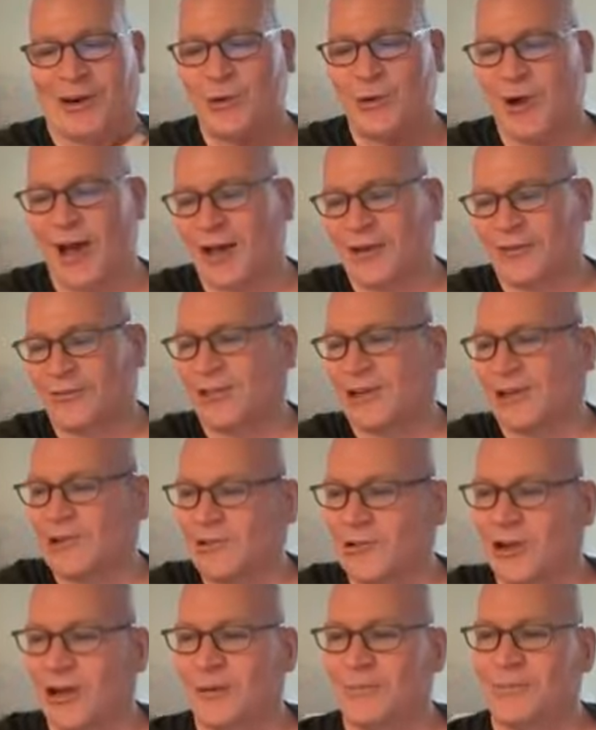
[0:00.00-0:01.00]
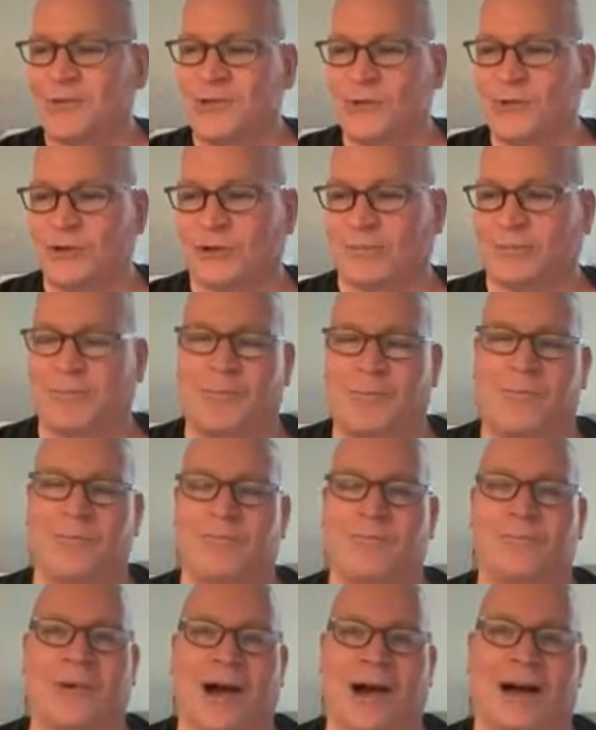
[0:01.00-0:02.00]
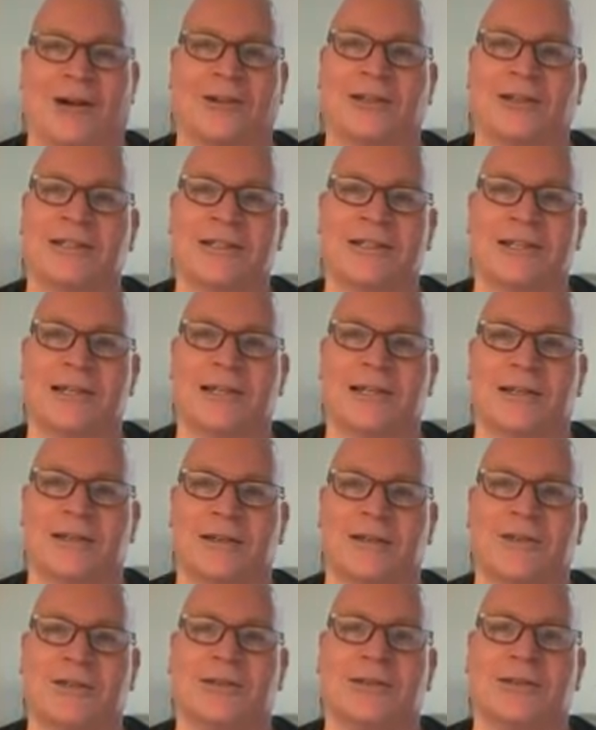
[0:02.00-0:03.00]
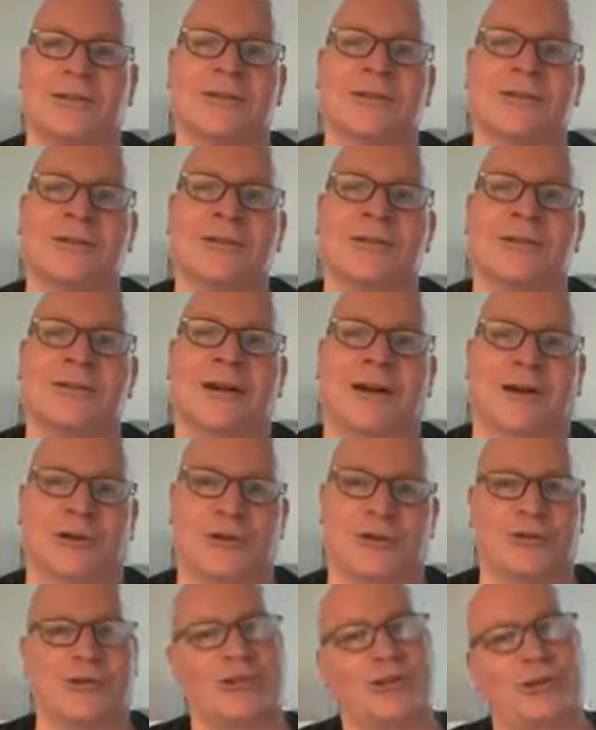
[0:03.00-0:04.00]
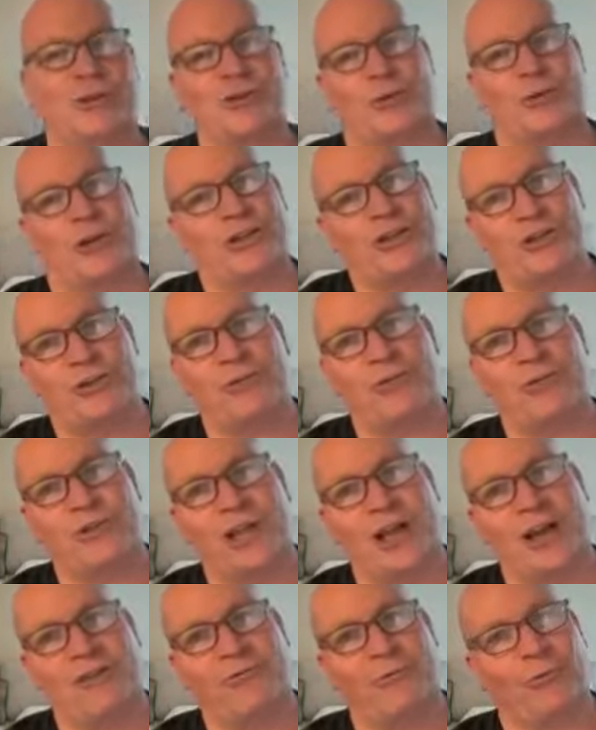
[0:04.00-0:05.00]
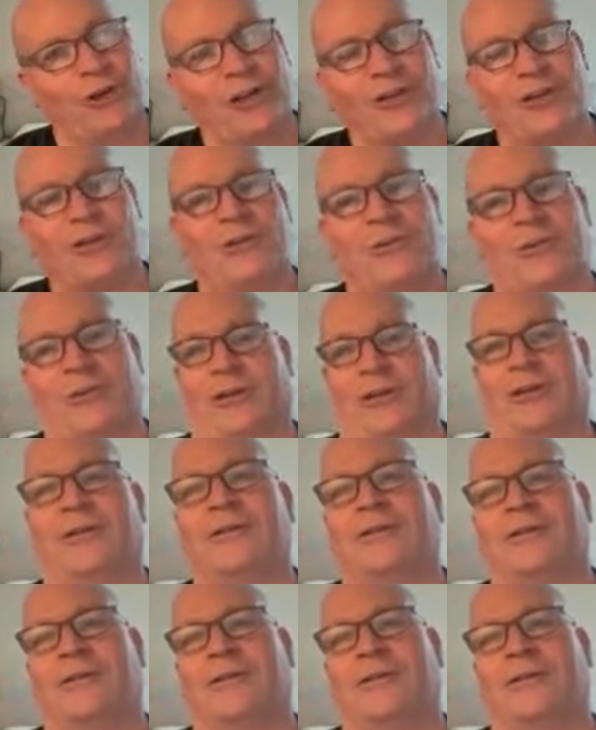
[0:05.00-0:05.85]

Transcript: Are you out in the clubs doing politics? Are you doing social I, issue stuff? What are you doing? I,